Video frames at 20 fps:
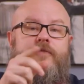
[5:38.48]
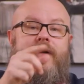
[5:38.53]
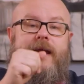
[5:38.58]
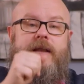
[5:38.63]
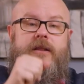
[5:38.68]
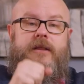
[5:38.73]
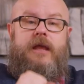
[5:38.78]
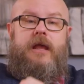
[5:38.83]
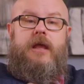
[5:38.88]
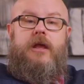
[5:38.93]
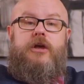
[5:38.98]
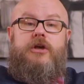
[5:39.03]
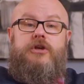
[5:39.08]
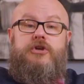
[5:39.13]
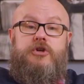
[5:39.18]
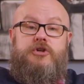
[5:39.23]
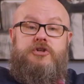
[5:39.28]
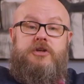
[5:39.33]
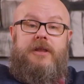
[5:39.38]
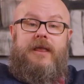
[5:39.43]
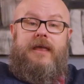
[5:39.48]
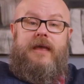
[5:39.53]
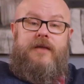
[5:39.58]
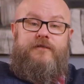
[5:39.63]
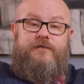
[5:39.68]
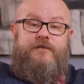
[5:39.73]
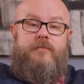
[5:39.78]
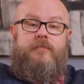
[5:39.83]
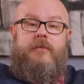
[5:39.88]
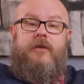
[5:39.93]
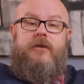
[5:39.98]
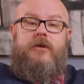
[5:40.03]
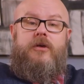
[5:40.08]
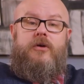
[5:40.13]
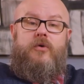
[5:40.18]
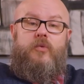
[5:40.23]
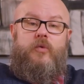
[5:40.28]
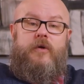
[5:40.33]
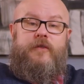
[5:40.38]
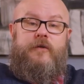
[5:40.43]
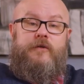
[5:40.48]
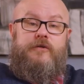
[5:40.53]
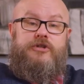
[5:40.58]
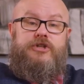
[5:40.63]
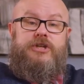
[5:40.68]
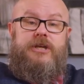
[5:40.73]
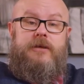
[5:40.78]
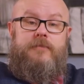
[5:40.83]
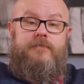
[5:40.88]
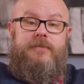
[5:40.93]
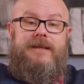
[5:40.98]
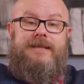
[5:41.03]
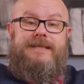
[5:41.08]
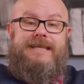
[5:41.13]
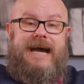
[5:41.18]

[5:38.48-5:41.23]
Finally, you should get familiar with your GMB